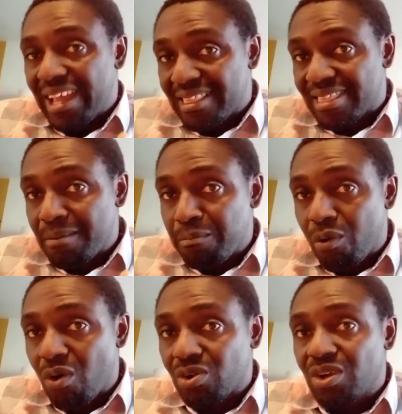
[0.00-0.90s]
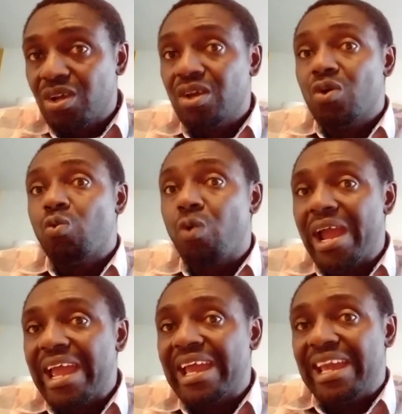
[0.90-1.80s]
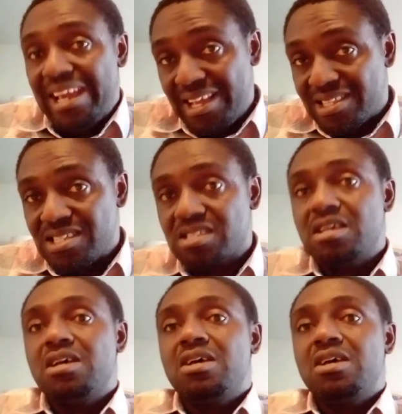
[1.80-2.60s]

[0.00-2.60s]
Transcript: earthen pond where it is